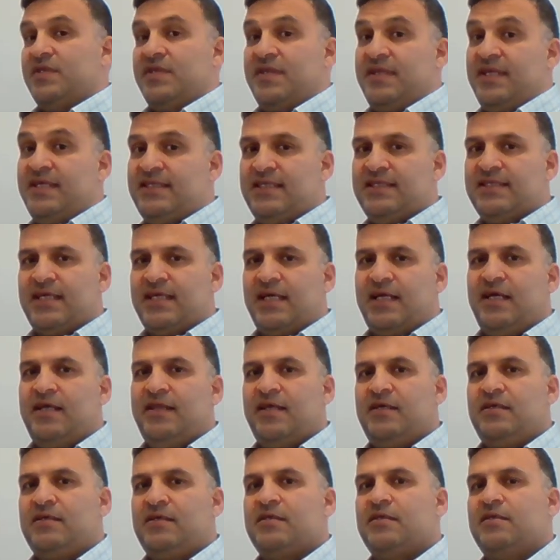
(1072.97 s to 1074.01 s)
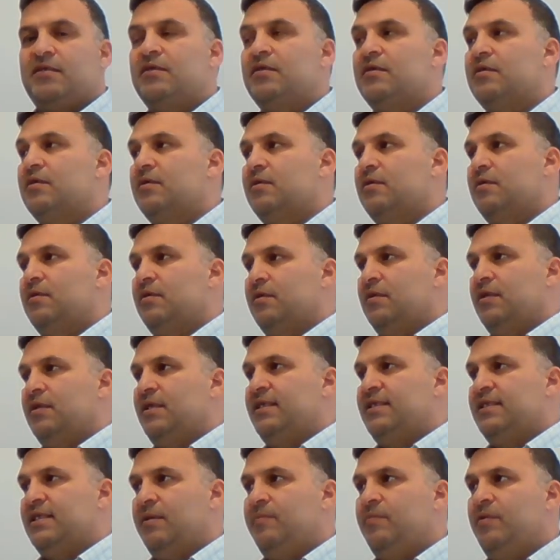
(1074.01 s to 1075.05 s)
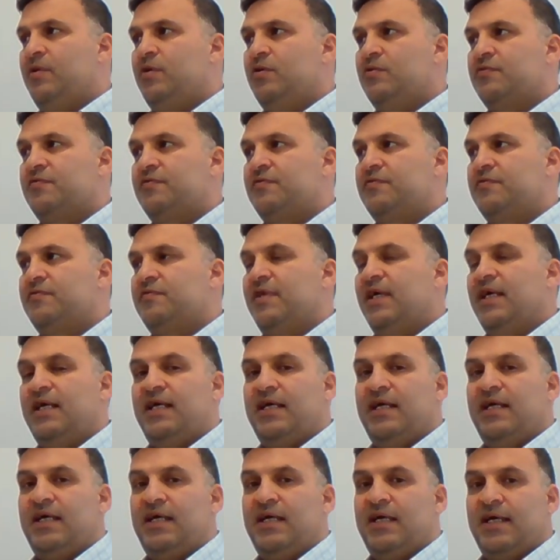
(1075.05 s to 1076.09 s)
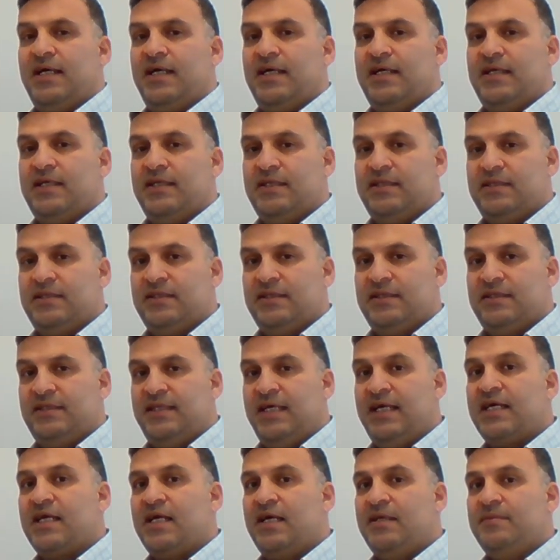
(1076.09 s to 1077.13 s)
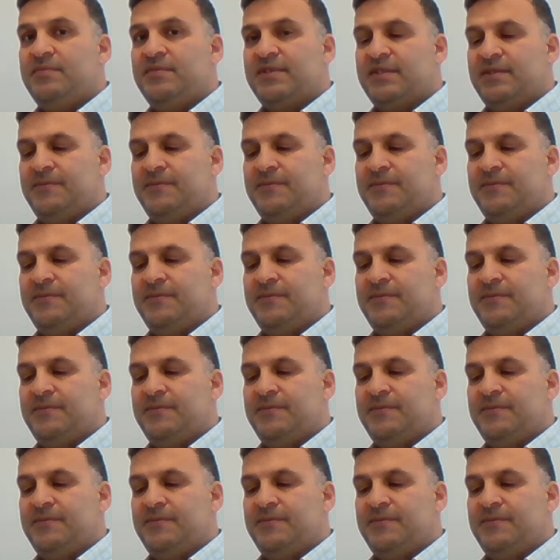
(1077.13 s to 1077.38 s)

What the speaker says: This is another example of the diagrams.